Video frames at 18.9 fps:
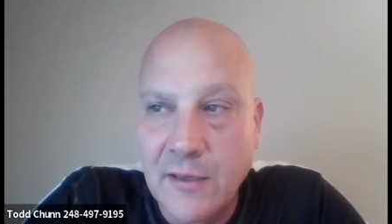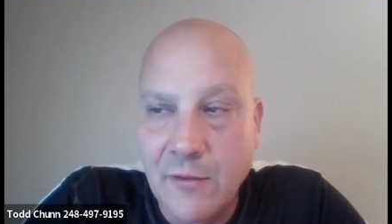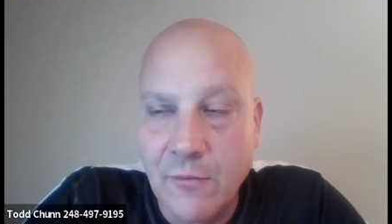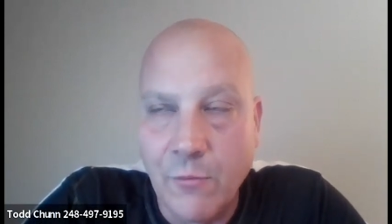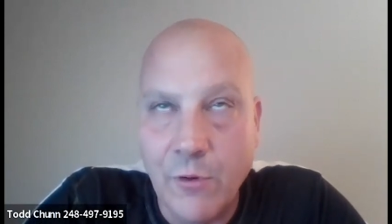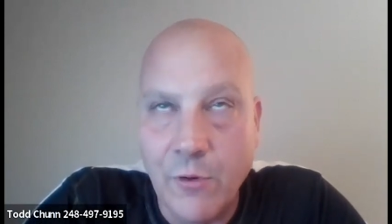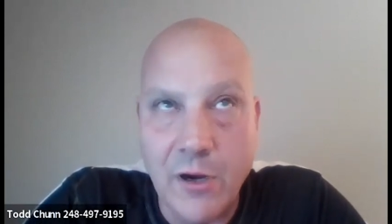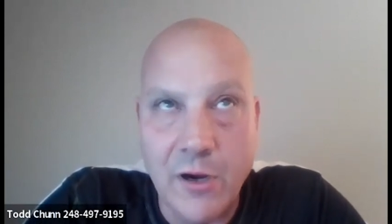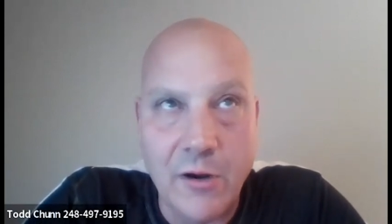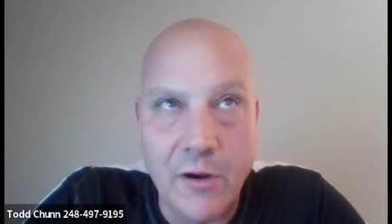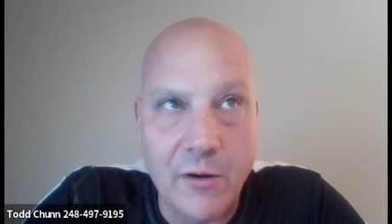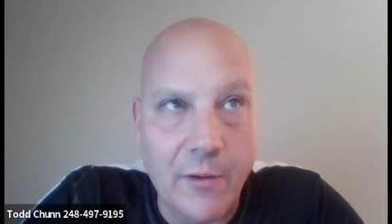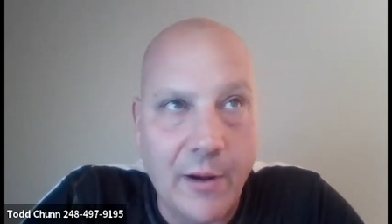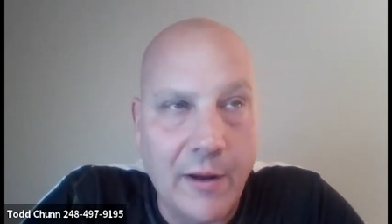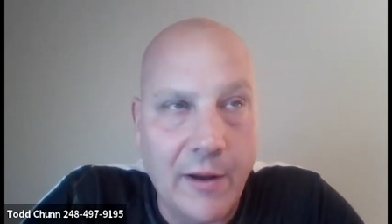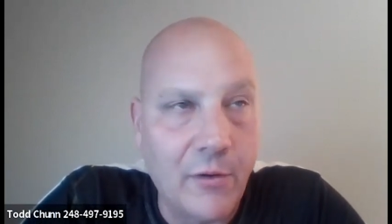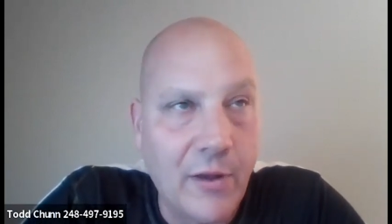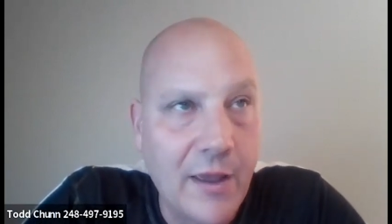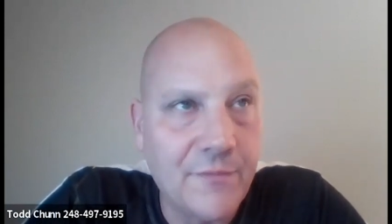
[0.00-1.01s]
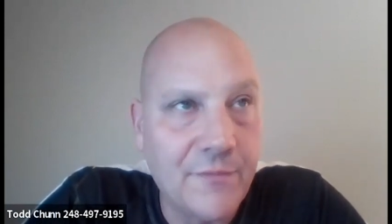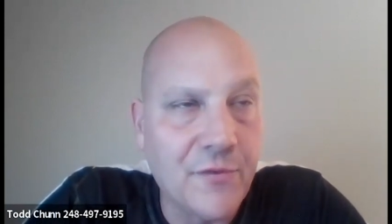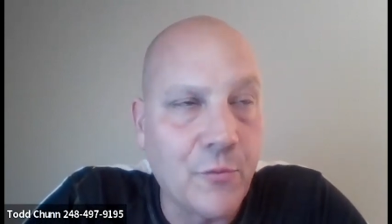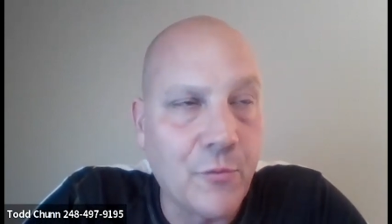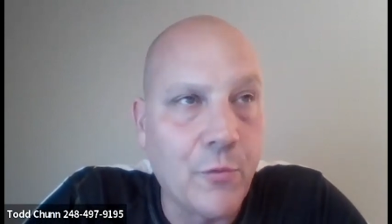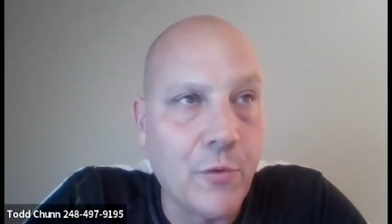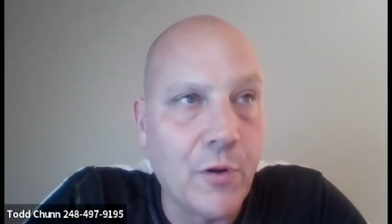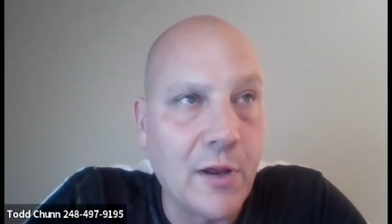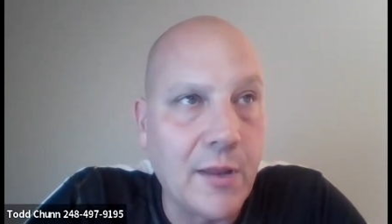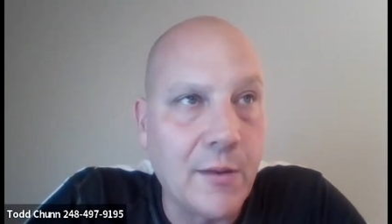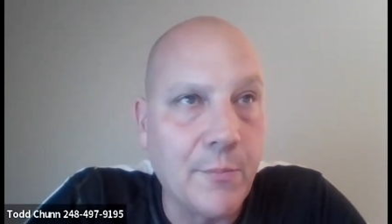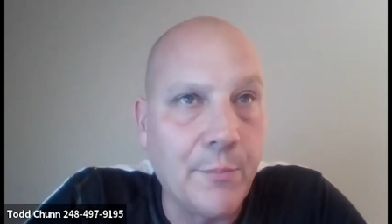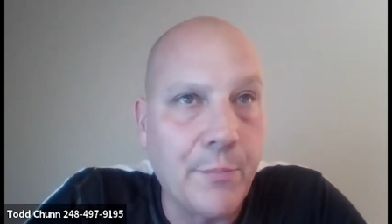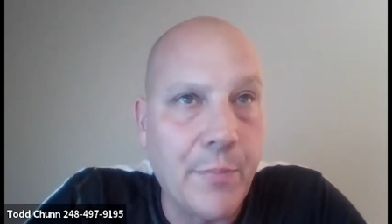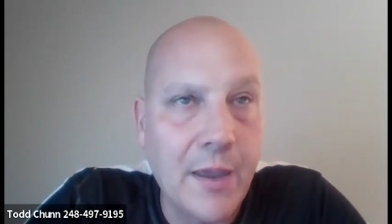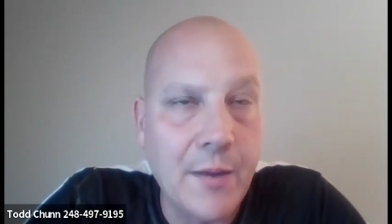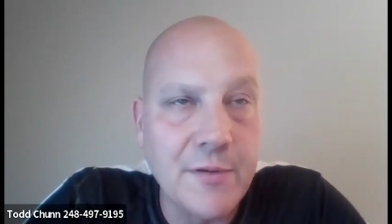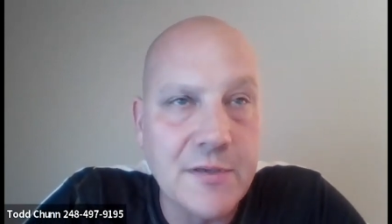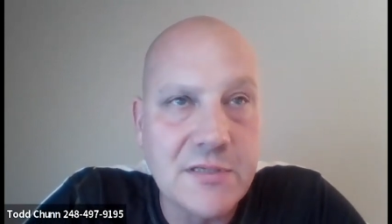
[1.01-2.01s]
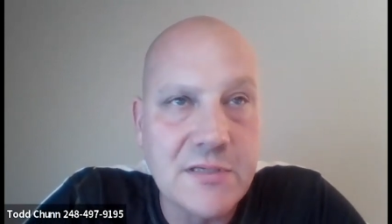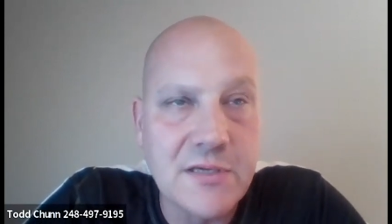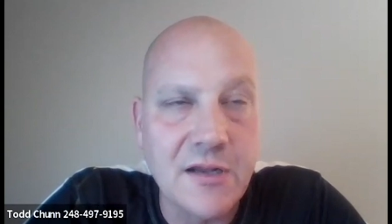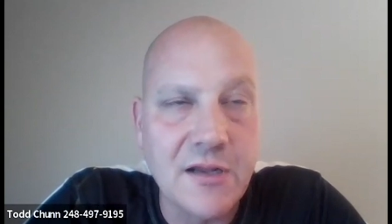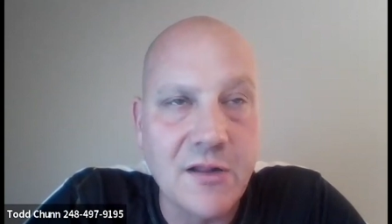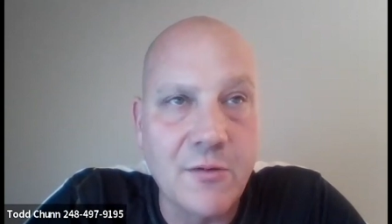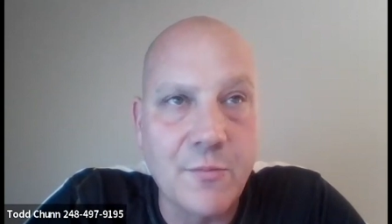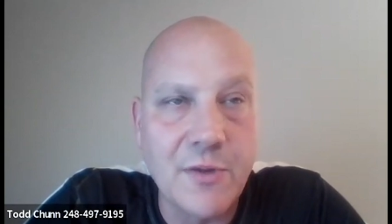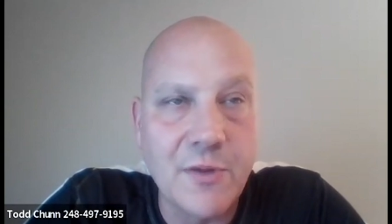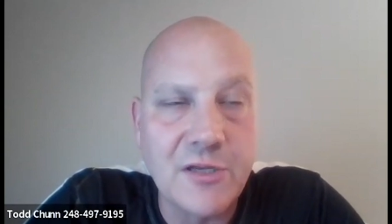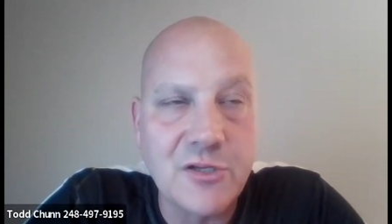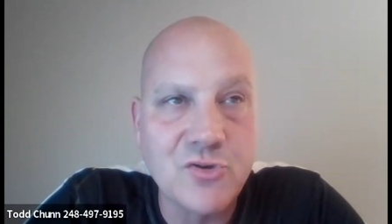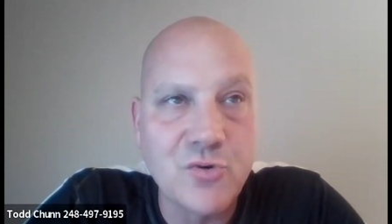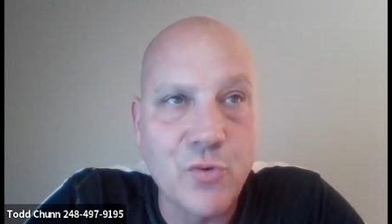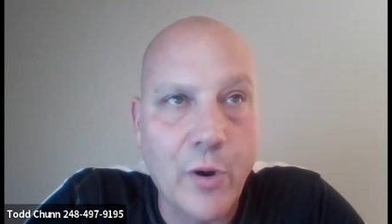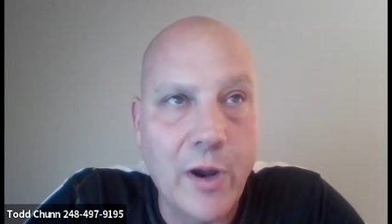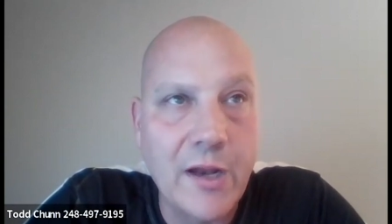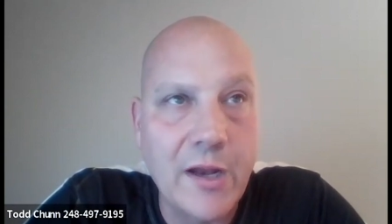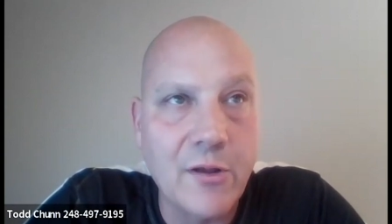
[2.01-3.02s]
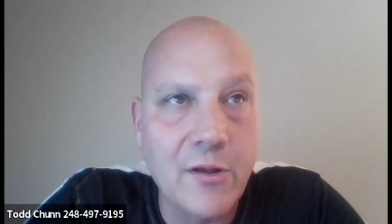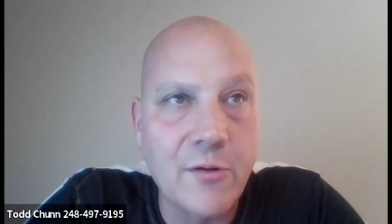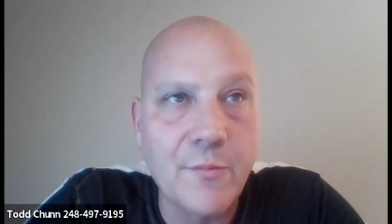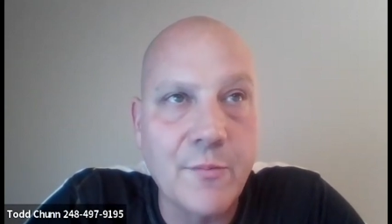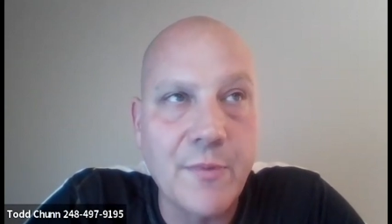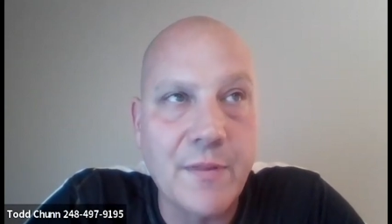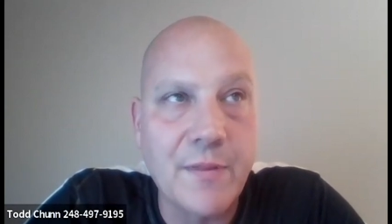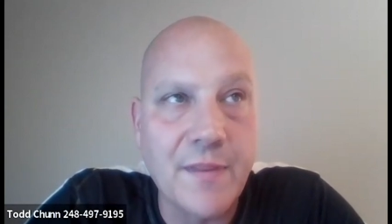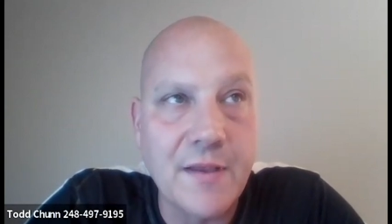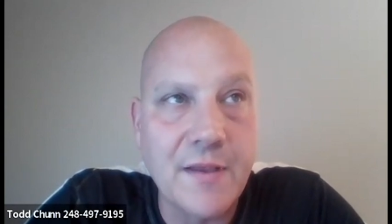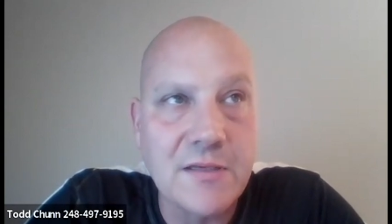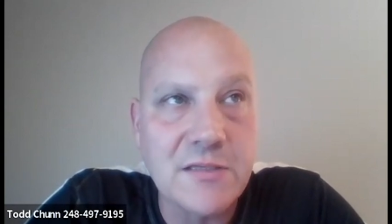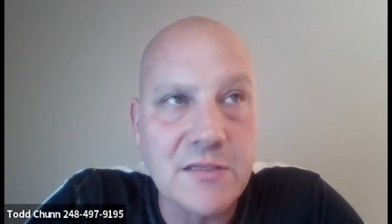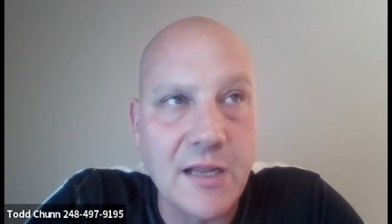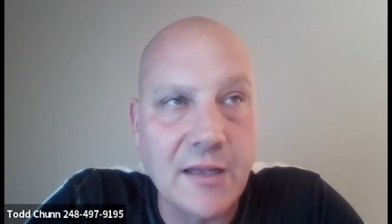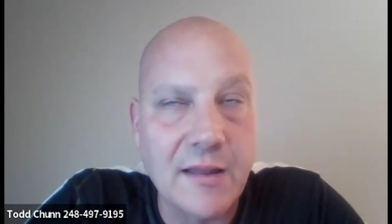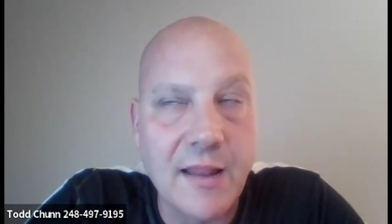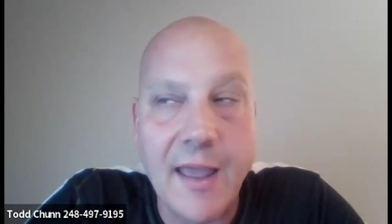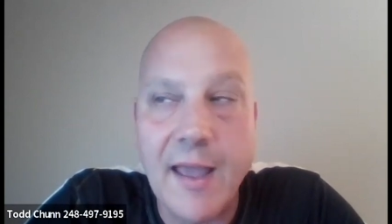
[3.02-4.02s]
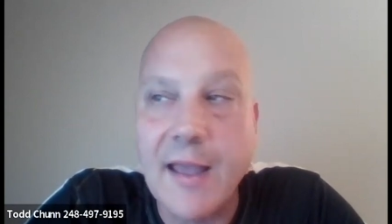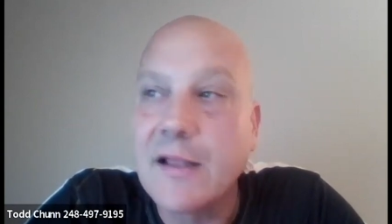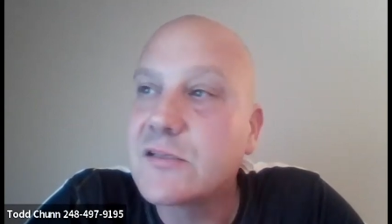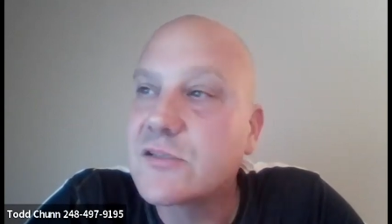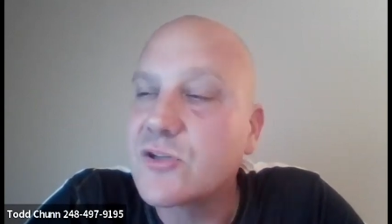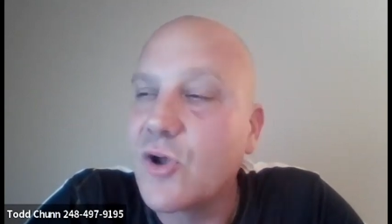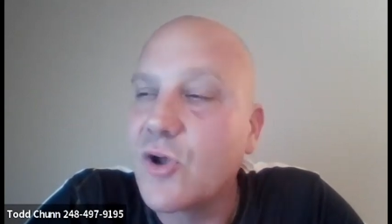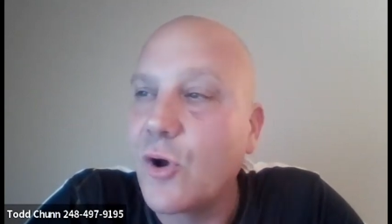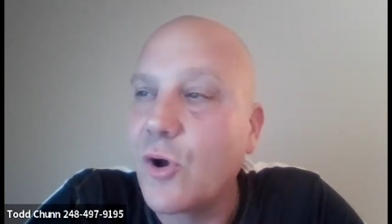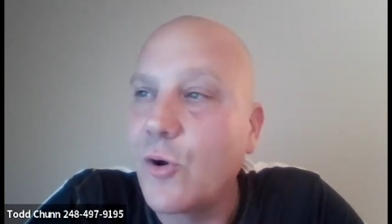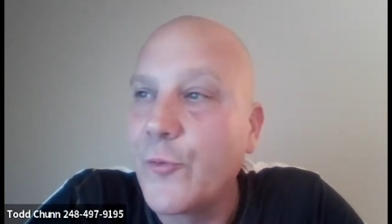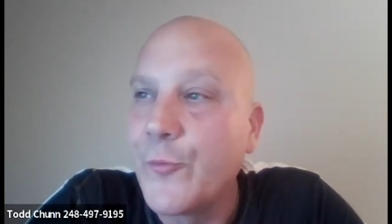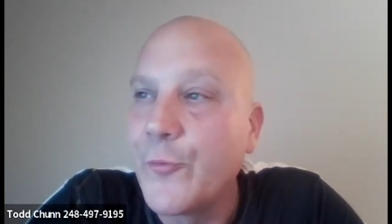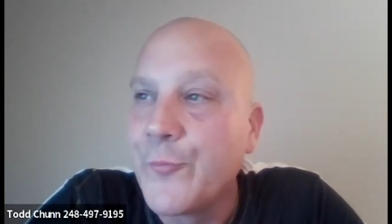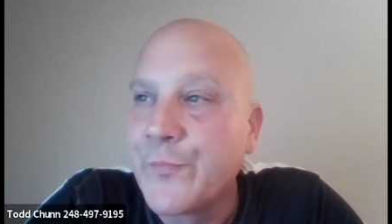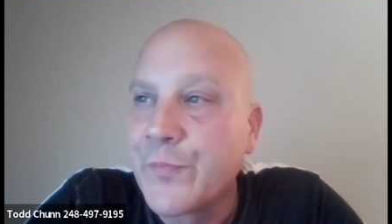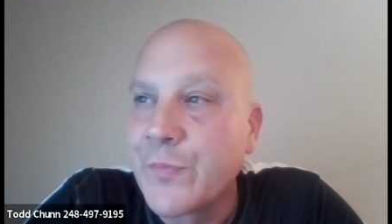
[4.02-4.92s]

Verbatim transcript: where I don't have to really babysit them and train them and things like that. So